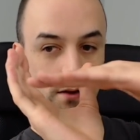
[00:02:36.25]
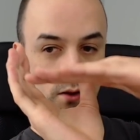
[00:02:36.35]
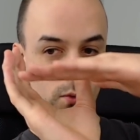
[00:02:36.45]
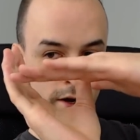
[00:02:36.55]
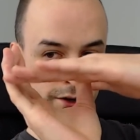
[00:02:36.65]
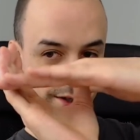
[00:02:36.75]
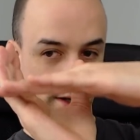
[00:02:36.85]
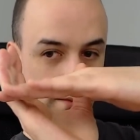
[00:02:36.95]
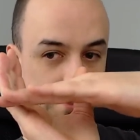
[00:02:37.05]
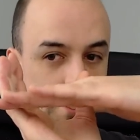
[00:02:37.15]
The water just
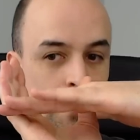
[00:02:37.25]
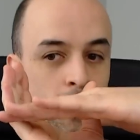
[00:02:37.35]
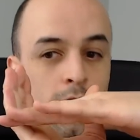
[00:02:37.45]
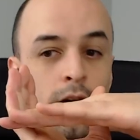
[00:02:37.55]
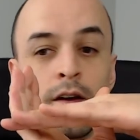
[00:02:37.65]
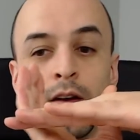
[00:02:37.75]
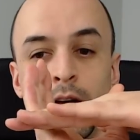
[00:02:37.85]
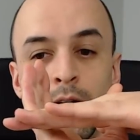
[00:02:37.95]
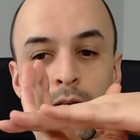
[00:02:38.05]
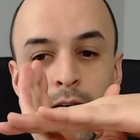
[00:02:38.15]
comes here,
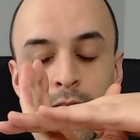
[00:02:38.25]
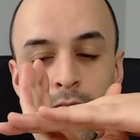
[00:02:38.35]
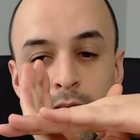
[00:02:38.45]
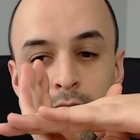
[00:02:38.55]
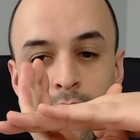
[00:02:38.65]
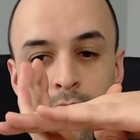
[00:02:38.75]
and